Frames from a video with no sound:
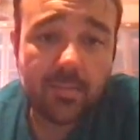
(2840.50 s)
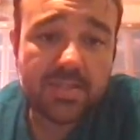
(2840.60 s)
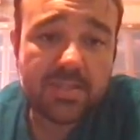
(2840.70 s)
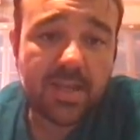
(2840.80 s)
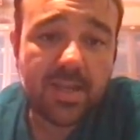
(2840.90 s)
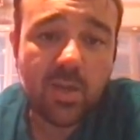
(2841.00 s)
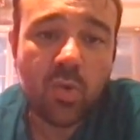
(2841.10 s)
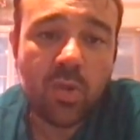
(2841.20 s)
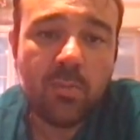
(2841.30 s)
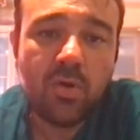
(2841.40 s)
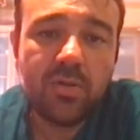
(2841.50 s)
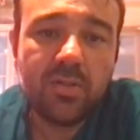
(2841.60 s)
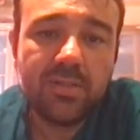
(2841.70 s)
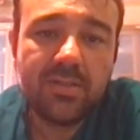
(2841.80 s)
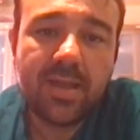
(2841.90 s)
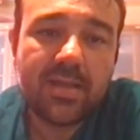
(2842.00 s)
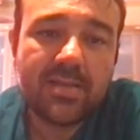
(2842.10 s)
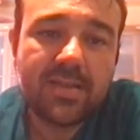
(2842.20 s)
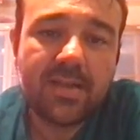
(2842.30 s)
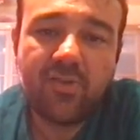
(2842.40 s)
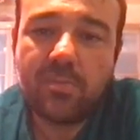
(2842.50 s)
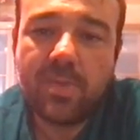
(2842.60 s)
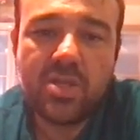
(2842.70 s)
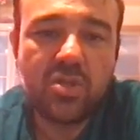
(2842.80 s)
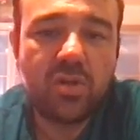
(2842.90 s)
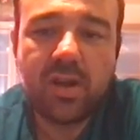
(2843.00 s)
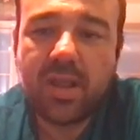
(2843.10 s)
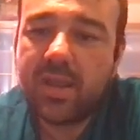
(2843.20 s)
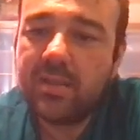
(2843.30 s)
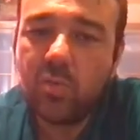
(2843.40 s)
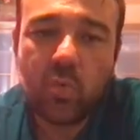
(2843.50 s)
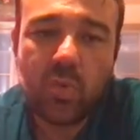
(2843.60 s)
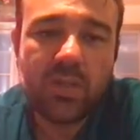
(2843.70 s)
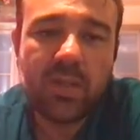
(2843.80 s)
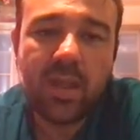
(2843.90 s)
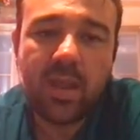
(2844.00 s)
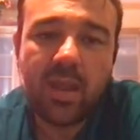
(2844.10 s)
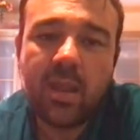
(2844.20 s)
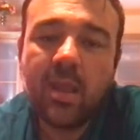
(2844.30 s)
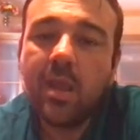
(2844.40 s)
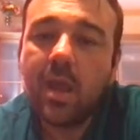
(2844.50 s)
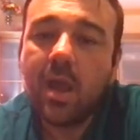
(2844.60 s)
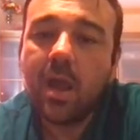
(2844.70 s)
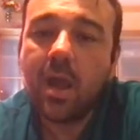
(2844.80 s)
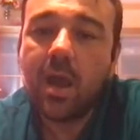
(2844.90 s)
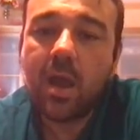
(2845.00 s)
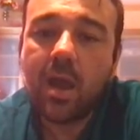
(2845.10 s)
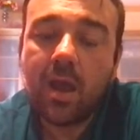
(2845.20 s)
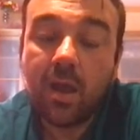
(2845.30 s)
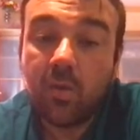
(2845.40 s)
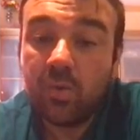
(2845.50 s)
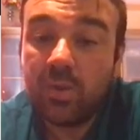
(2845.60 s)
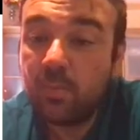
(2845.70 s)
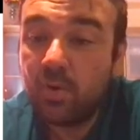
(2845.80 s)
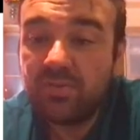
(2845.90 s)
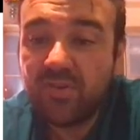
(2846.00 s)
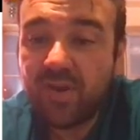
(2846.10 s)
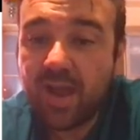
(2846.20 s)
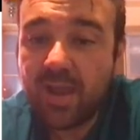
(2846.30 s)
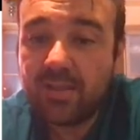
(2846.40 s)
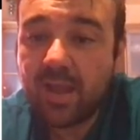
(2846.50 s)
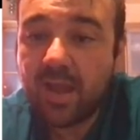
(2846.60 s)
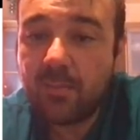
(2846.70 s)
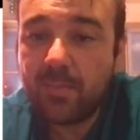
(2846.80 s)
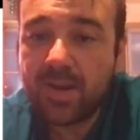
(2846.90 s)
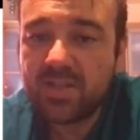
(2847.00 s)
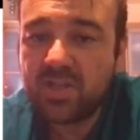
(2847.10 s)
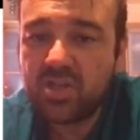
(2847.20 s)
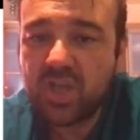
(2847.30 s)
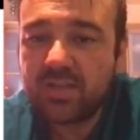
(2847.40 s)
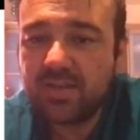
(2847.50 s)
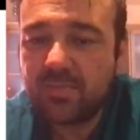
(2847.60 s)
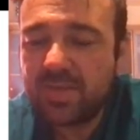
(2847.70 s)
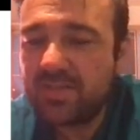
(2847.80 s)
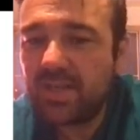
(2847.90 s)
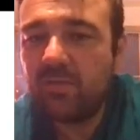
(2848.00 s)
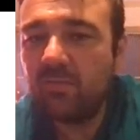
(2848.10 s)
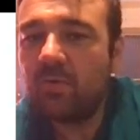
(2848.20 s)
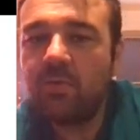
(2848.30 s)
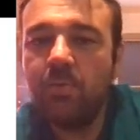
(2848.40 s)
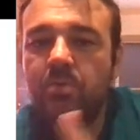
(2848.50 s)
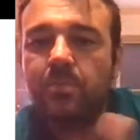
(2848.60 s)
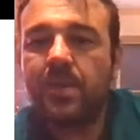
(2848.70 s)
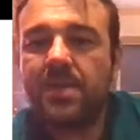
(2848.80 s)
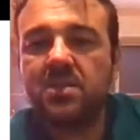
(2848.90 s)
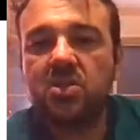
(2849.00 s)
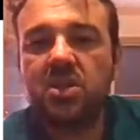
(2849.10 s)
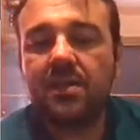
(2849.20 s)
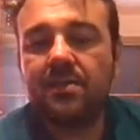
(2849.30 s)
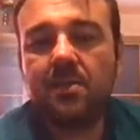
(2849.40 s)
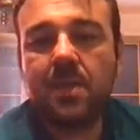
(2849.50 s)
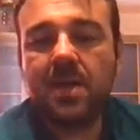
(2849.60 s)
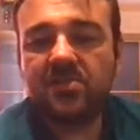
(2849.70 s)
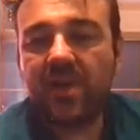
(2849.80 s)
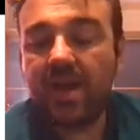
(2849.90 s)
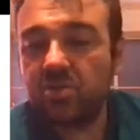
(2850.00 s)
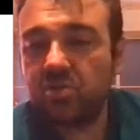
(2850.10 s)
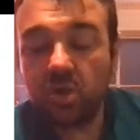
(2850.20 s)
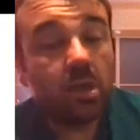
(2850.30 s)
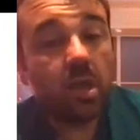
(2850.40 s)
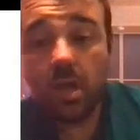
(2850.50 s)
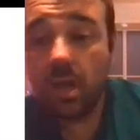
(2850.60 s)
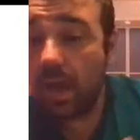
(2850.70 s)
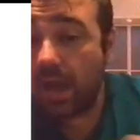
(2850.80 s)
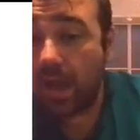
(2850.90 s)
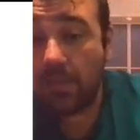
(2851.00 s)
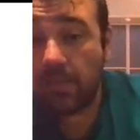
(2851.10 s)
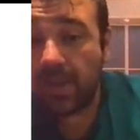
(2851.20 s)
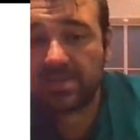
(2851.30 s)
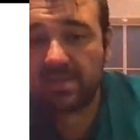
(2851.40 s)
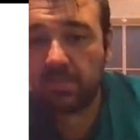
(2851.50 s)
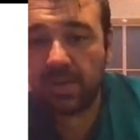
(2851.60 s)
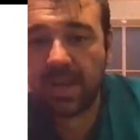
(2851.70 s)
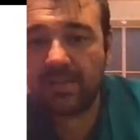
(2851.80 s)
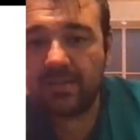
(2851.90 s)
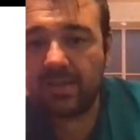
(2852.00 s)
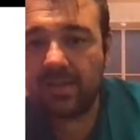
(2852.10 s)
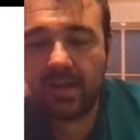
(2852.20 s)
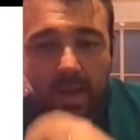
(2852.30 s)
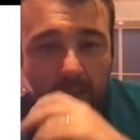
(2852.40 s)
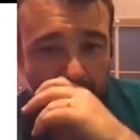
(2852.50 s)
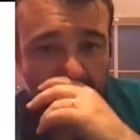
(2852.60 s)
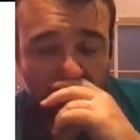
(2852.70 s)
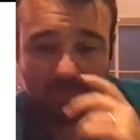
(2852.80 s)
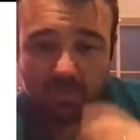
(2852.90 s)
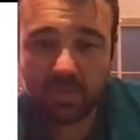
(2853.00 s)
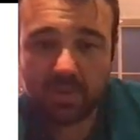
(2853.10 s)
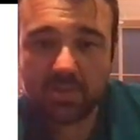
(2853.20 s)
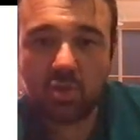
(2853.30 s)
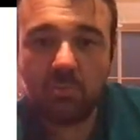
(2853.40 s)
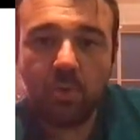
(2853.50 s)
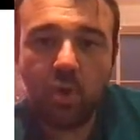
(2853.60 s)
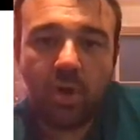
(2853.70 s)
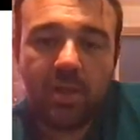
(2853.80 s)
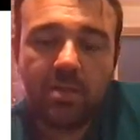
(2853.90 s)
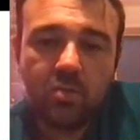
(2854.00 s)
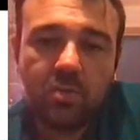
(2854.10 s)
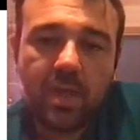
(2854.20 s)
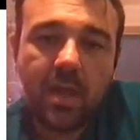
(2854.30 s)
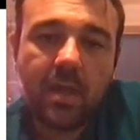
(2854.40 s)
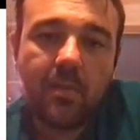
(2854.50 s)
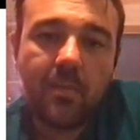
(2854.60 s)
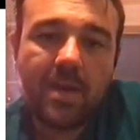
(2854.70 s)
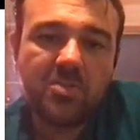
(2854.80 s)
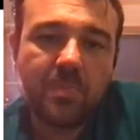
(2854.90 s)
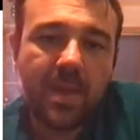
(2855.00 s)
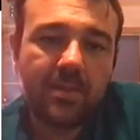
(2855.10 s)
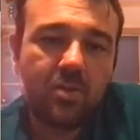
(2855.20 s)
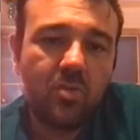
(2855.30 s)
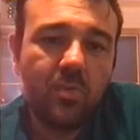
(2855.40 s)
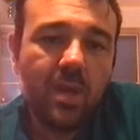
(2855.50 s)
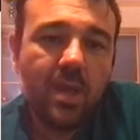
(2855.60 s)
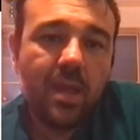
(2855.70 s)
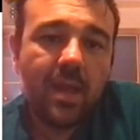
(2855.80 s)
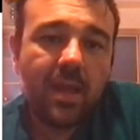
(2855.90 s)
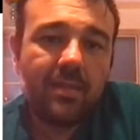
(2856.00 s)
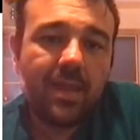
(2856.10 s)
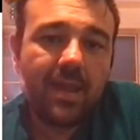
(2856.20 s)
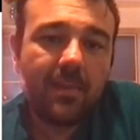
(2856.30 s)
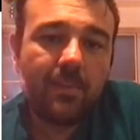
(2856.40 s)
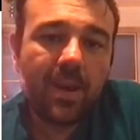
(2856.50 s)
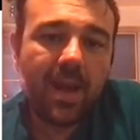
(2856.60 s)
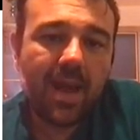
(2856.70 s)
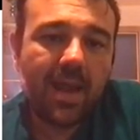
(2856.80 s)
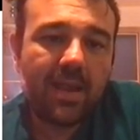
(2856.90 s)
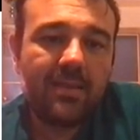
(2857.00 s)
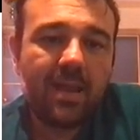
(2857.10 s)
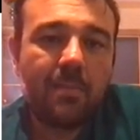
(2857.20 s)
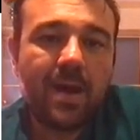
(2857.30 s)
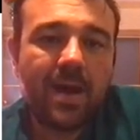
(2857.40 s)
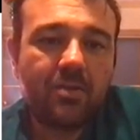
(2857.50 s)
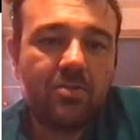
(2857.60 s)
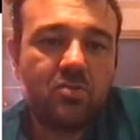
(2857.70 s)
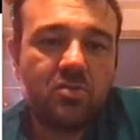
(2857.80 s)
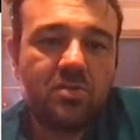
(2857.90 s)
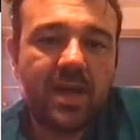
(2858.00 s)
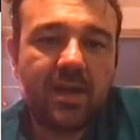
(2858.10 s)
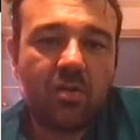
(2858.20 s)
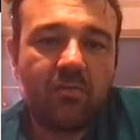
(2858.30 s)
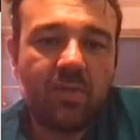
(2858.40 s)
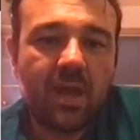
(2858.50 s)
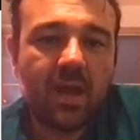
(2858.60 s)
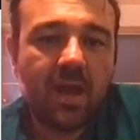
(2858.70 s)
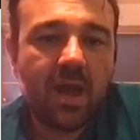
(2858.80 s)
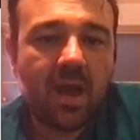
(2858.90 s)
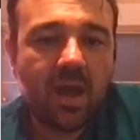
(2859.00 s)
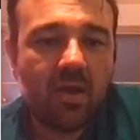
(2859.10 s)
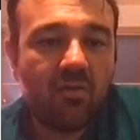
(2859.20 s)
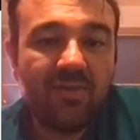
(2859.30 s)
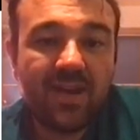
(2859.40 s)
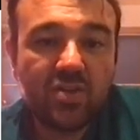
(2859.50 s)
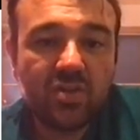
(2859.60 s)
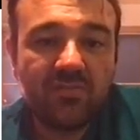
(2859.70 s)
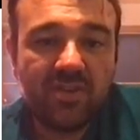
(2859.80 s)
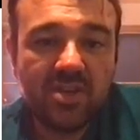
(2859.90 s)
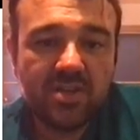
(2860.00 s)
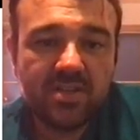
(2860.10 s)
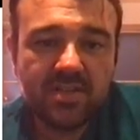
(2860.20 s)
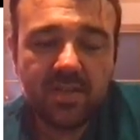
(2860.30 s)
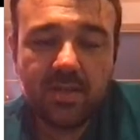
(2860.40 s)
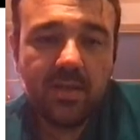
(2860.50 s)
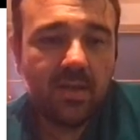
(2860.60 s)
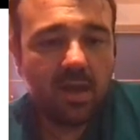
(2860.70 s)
Basically, we modeled the star formation rate with a modified press-injector. Basically, we compute press-injector mass function by simply adding the PBH component to the mass spectrum, and then applied a baryon to star conversion efficiency